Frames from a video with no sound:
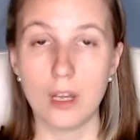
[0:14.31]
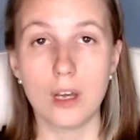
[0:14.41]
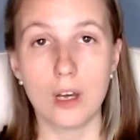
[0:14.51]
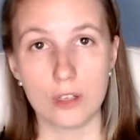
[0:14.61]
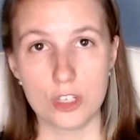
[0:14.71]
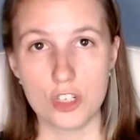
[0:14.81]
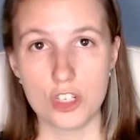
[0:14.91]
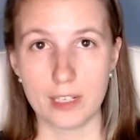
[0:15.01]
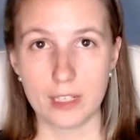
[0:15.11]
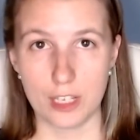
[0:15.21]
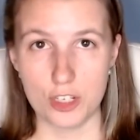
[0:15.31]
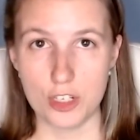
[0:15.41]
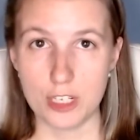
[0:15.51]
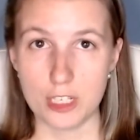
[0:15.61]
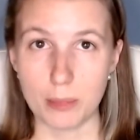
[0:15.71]
On this channel, I
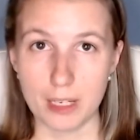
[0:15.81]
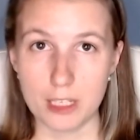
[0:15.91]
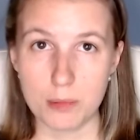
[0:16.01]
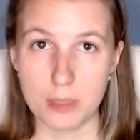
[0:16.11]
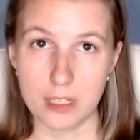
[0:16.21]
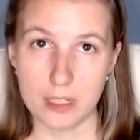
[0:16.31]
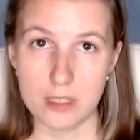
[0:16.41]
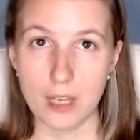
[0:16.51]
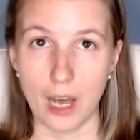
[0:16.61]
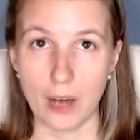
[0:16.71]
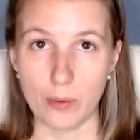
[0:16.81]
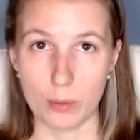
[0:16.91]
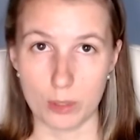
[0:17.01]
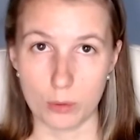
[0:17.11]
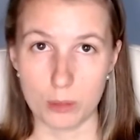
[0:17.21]
share my experience, how I
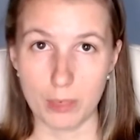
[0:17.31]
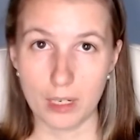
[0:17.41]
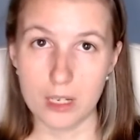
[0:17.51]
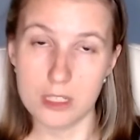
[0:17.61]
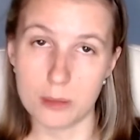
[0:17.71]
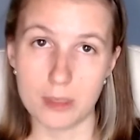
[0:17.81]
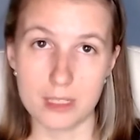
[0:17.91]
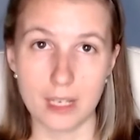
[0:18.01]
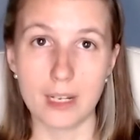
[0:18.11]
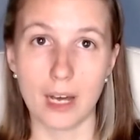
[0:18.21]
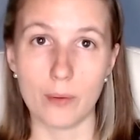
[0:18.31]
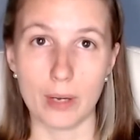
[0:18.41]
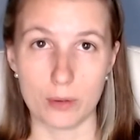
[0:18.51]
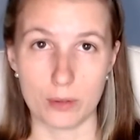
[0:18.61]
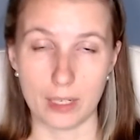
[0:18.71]
work with my customers, and how
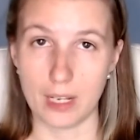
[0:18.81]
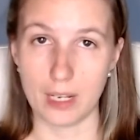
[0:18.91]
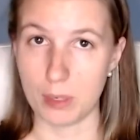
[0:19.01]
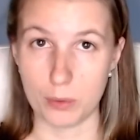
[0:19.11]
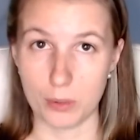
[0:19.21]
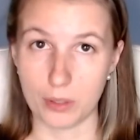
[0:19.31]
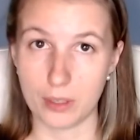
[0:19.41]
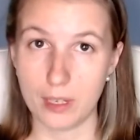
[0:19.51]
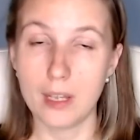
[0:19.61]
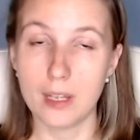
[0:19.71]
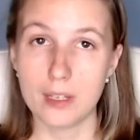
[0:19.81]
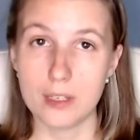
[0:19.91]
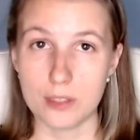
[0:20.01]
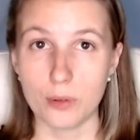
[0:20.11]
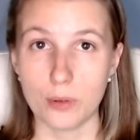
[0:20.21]
I organize my work.
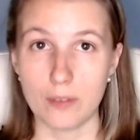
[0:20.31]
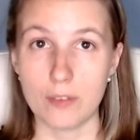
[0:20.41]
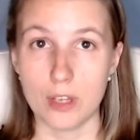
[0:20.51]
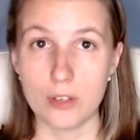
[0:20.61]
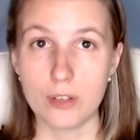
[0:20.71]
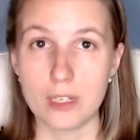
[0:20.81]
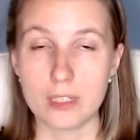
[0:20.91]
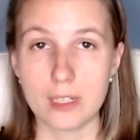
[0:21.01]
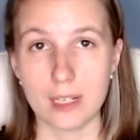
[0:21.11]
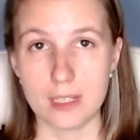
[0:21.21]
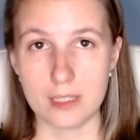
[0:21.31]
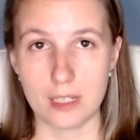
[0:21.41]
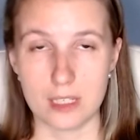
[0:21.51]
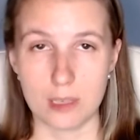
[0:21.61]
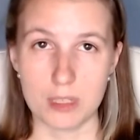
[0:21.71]
So if you're new here,
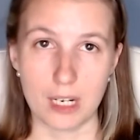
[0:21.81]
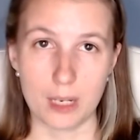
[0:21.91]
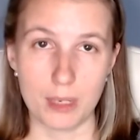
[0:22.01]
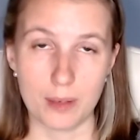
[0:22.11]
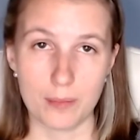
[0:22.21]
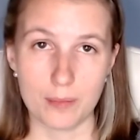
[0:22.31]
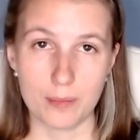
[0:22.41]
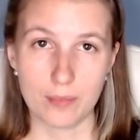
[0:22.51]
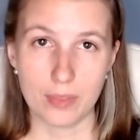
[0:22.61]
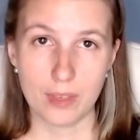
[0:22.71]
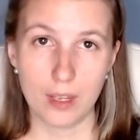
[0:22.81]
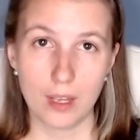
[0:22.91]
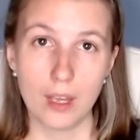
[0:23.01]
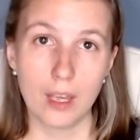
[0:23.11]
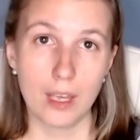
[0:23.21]
consider subscribing.
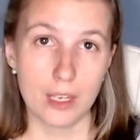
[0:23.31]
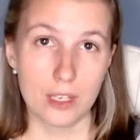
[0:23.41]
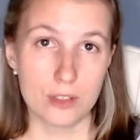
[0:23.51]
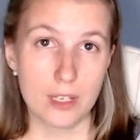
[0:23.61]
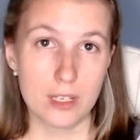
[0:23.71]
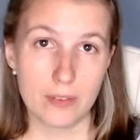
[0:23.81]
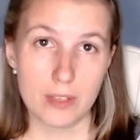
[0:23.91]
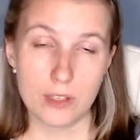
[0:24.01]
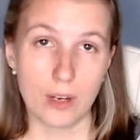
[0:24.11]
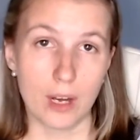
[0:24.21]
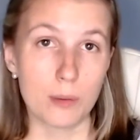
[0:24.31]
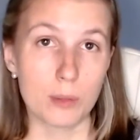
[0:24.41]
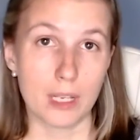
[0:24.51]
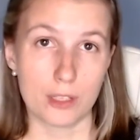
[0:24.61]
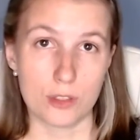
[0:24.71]
In today's video, I
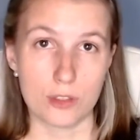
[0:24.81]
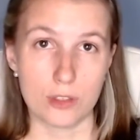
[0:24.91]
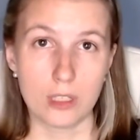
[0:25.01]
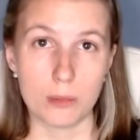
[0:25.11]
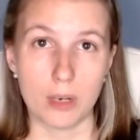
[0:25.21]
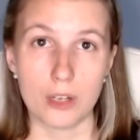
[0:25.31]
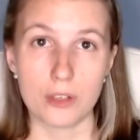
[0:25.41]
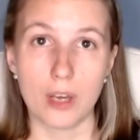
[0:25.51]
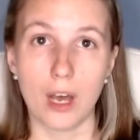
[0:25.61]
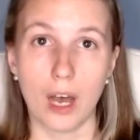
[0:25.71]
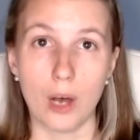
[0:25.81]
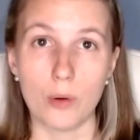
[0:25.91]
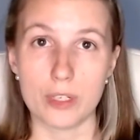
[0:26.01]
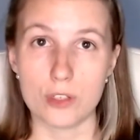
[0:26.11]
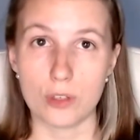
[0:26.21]
would like to talk about
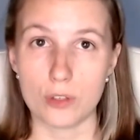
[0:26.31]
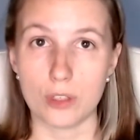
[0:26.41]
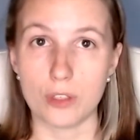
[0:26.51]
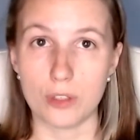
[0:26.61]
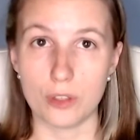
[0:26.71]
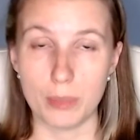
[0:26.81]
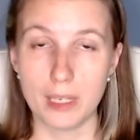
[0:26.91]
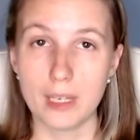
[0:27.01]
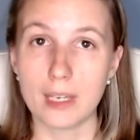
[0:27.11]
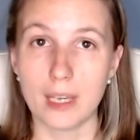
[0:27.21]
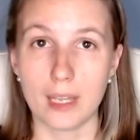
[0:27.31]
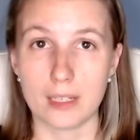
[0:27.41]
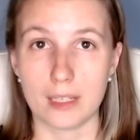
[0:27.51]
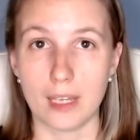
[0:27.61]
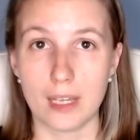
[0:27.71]
how a total newbie
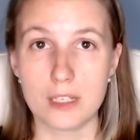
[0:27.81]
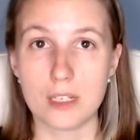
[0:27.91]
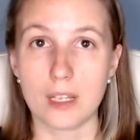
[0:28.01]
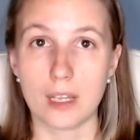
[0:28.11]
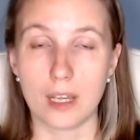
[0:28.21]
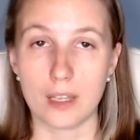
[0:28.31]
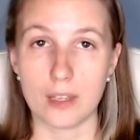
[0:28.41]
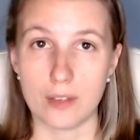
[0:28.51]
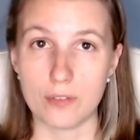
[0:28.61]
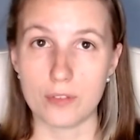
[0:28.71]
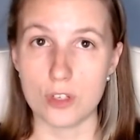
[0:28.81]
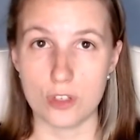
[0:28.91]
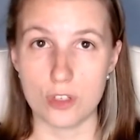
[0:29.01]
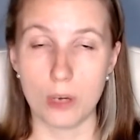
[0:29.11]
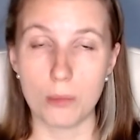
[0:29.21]
can get the
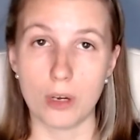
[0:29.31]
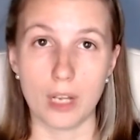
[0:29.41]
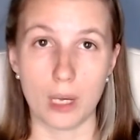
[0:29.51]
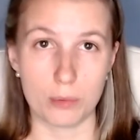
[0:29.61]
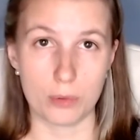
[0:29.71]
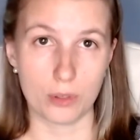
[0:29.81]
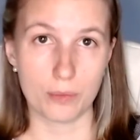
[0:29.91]
first job on Upwork.